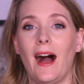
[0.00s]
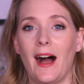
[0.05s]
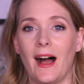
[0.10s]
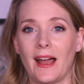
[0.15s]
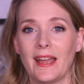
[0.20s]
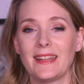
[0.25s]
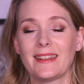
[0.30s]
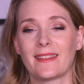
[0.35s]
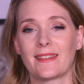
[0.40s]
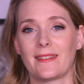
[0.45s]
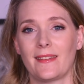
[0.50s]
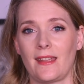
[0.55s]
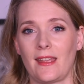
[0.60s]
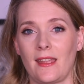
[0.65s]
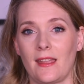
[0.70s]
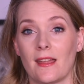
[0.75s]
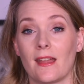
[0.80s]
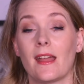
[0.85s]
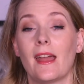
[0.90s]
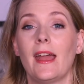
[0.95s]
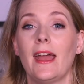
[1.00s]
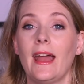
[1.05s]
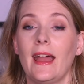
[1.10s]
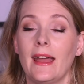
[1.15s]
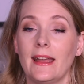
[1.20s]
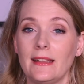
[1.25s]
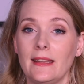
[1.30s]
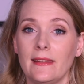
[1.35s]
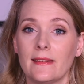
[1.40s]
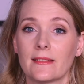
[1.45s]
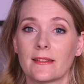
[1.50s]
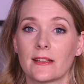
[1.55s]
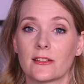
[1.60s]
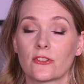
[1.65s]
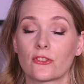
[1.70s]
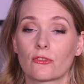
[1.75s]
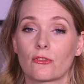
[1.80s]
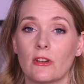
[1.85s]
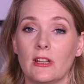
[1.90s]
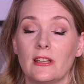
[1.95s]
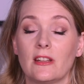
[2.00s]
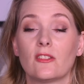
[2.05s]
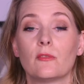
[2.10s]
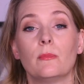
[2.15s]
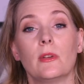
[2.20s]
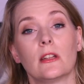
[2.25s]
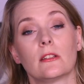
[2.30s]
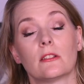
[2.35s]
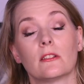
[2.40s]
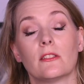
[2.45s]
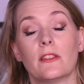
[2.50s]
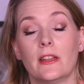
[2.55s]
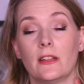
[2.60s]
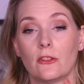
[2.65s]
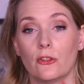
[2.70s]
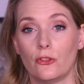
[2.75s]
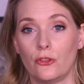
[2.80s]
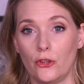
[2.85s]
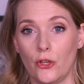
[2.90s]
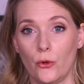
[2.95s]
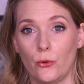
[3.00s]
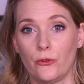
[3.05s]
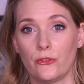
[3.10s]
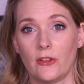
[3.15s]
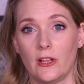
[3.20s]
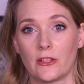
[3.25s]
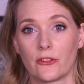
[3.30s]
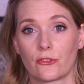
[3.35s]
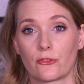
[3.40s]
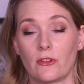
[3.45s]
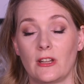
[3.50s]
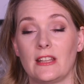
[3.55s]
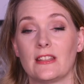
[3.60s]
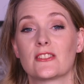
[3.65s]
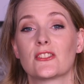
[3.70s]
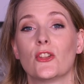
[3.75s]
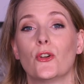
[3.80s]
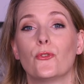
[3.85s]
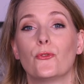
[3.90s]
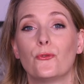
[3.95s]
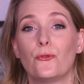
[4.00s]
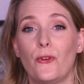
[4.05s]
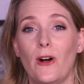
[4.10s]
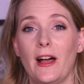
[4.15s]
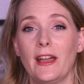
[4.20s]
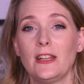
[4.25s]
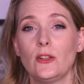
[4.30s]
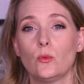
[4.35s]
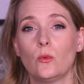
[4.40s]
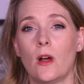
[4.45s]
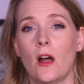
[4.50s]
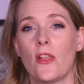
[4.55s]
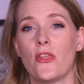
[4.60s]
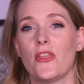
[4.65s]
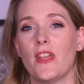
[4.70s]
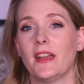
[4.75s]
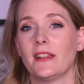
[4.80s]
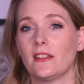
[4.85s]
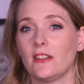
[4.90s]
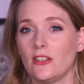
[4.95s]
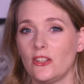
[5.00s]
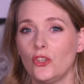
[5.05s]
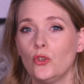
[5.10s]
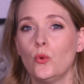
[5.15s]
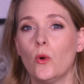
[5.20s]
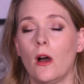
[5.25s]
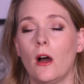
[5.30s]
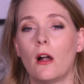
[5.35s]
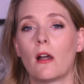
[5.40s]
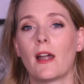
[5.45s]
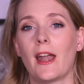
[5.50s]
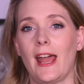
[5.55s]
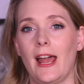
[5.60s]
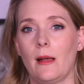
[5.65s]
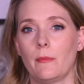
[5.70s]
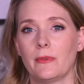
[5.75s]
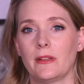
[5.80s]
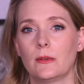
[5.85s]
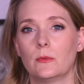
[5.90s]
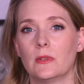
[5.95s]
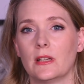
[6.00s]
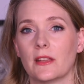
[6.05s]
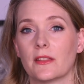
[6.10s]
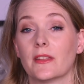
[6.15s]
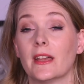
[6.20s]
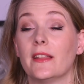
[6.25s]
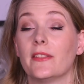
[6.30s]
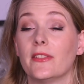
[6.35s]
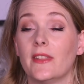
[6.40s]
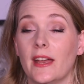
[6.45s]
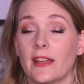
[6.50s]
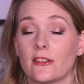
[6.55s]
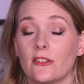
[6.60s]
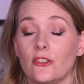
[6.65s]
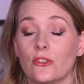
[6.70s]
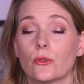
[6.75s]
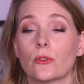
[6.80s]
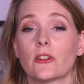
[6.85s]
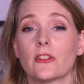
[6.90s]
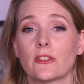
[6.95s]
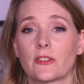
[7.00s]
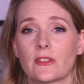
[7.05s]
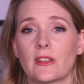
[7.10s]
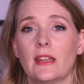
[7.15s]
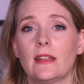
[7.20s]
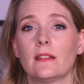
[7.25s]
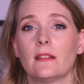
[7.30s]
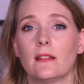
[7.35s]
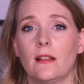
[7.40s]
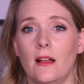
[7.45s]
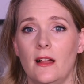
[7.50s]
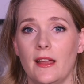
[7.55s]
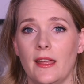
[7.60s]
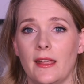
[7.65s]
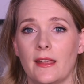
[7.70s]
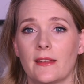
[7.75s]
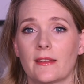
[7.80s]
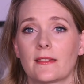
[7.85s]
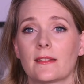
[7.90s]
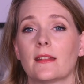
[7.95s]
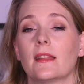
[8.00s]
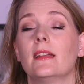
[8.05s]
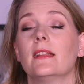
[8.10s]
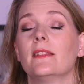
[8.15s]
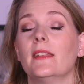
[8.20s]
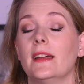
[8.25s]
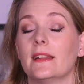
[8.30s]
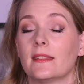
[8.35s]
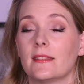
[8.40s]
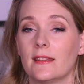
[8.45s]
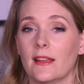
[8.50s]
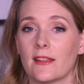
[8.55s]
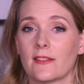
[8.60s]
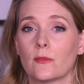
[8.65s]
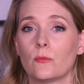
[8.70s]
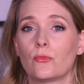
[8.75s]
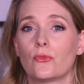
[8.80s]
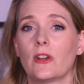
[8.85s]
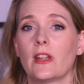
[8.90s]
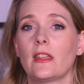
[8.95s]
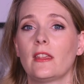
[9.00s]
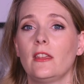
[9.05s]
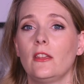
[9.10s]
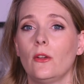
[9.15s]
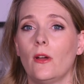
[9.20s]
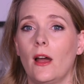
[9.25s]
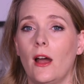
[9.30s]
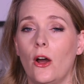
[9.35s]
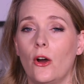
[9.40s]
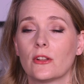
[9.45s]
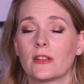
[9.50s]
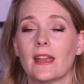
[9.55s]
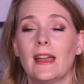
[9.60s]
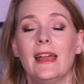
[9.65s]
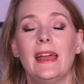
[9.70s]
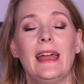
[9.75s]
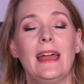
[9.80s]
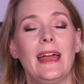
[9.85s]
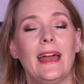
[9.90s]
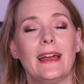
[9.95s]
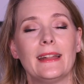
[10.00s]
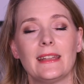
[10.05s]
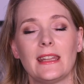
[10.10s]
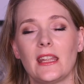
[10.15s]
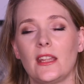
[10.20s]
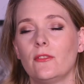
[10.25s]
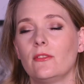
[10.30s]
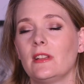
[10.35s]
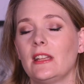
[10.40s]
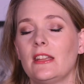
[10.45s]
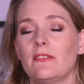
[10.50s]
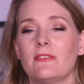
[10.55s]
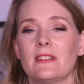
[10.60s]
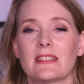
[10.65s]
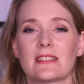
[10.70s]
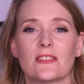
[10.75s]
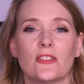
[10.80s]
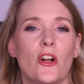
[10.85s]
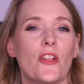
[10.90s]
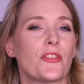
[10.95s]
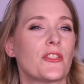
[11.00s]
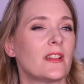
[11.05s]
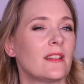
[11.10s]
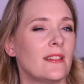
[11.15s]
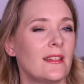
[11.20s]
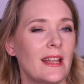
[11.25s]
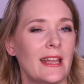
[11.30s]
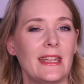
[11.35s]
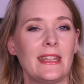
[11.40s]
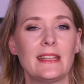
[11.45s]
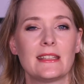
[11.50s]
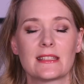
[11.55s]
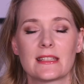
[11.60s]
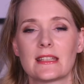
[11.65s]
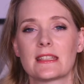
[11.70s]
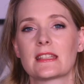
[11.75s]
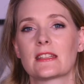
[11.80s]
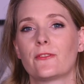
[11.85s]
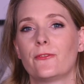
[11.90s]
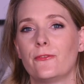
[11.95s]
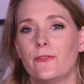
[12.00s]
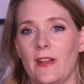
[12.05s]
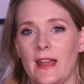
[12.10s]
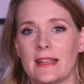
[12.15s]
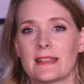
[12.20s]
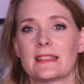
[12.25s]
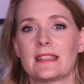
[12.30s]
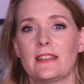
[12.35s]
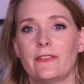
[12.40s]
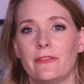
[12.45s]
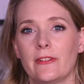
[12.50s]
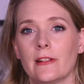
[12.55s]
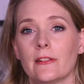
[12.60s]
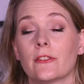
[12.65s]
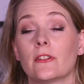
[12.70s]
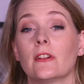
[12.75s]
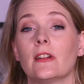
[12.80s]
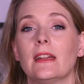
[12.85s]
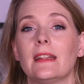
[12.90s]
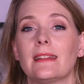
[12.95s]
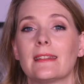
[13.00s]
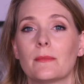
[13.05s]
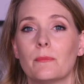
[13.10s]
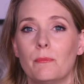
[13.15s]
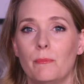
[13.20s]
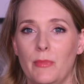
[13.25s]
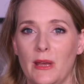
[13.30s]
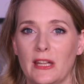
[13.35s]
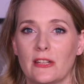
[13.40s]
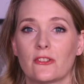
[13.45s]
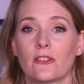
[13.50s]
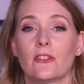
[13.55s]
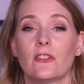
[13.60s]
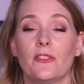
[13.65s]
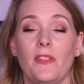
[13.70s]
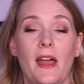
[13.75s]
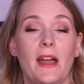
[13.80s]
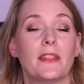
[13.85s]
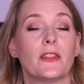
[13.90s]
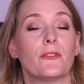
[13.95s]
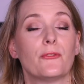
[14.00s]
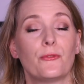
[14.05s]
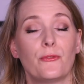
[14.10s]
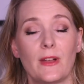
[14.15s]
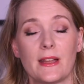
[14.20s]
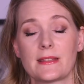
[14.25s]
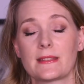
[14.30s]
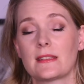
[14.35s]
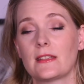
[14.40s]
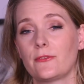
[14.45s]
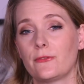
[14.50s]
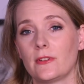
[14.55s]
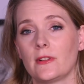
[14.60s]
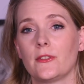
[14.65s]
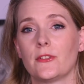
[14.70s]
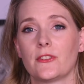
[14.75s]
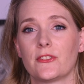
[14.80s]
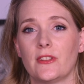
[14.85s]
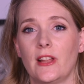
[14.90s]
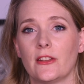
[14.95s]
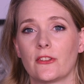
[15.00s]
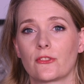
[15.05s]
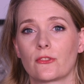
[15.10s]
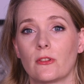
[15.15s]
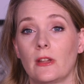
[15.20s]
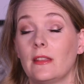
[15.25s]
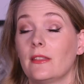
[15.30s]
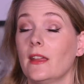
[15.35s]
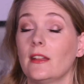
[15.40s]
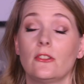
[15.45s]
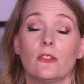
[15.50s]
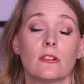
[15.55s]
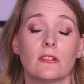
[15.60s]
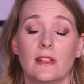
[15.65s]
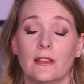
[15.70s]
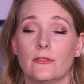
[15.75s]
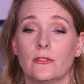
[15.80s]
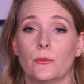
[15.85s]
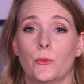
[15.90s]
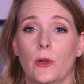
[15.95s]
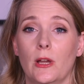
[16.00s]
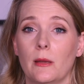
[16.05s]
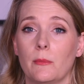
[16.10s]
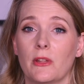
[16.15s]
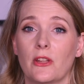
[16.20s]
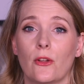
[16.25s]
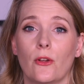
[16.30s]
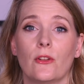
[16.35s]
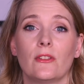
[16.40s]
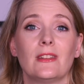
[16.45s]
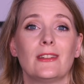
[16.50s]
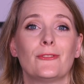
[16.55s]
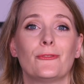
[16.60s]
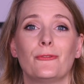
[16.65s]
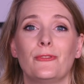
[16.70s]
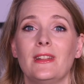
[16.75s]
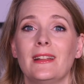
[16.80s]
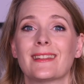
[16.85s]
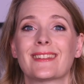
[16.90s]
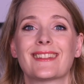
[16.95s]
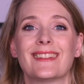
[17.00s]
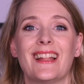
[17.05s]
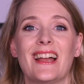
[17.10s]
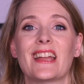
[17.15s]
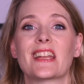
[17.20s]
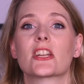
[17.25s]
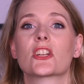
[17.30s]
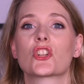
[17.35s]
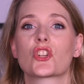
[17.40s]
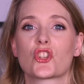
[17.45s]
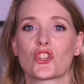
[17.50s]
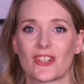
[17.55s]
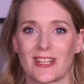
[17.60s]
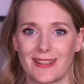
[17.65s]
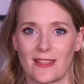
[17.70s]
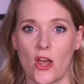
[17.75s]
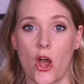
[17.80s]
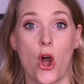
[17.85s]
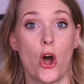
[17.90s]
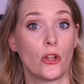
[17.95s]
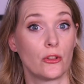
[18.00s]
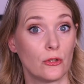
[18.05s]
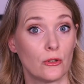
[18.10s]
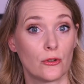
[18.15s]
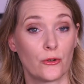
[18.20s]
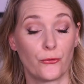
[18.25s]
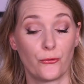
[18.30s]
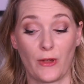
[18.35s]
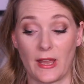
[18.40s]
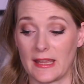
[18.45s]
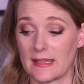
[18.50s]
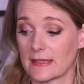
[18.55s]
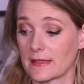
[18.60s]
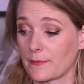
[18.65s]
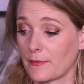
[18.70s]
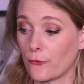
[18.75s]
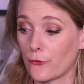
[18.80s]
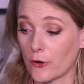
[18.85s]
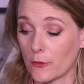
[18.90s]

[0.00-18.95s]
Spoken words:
I'd say any sunscreen is better than no sunscreen, so find one that you are happy with and that your skin likes, that doesn't break you out, and even if it's not the latest fancy filter, it's better than a fancy filter sunscreen that you never wear because it feels like on your face.